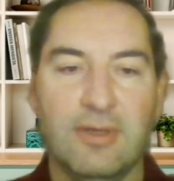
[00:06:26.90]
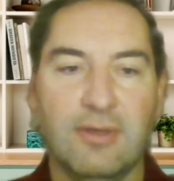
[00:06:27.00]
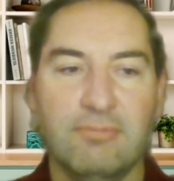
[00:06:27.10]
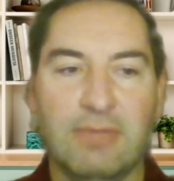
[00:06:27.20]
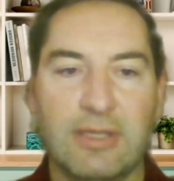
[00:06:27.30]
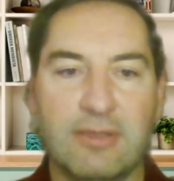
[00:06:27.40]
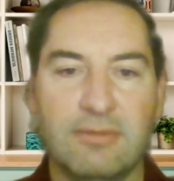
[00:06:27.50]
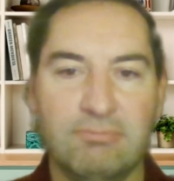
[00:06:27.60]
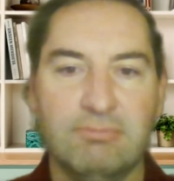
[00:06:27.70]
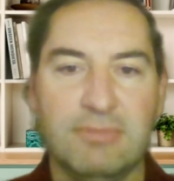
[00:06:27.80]
like
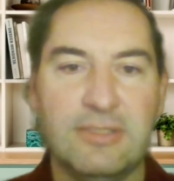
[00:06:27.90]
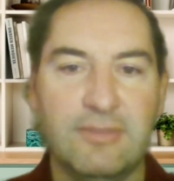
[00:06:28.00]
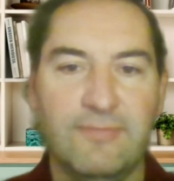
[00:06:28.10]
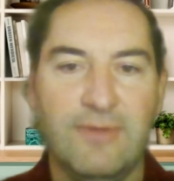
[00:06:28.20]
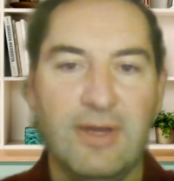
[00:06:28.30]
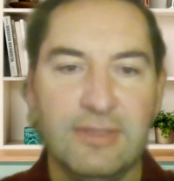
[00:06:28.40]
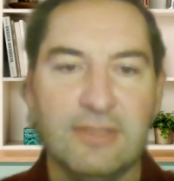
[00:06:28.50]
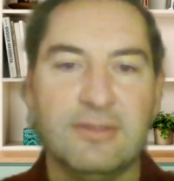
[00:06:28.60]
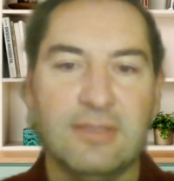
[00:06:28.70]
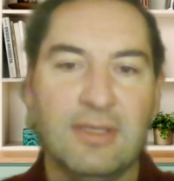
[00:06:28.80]
getting
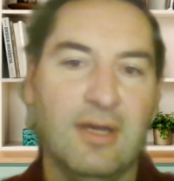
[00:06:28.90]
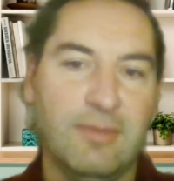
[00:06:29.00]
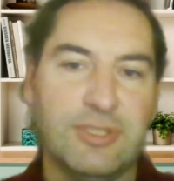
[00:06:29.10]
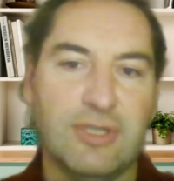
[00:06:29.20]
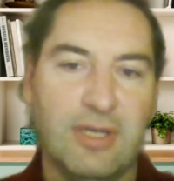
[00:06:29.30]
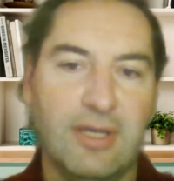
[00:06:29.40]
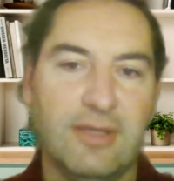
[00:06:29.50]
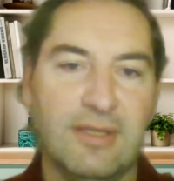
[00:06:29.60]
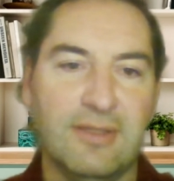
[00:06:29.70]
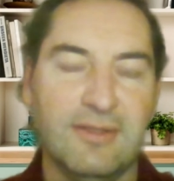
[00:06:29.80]
funded are much higher
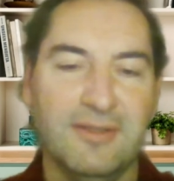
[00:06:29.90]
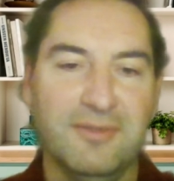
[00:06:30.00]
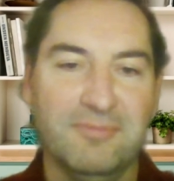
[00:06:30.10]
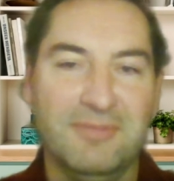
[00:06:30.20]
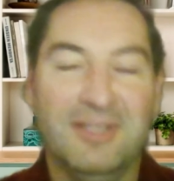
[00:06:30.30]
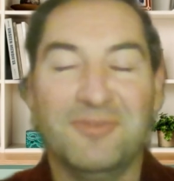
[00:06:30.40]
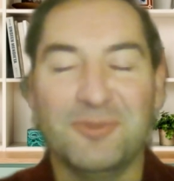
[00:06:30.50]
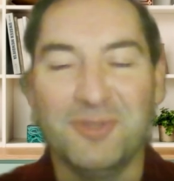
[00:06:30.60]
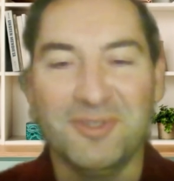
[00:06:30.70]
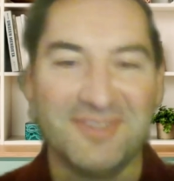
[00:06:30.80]
than if you
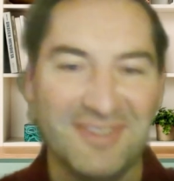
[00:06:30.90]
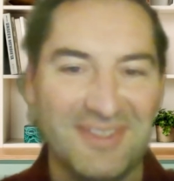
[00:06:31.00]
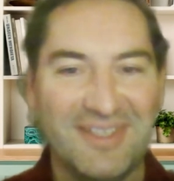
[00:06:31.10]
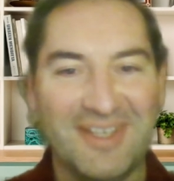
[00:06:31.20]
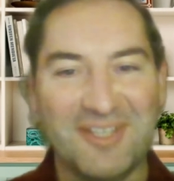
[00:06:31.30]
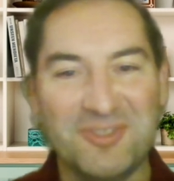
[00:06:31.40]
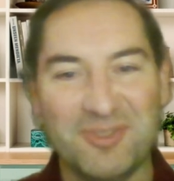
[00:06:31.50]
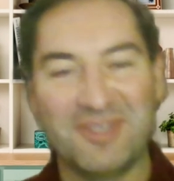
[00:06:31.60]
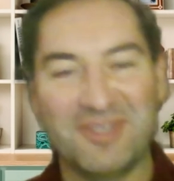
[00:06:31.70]
don't, actually.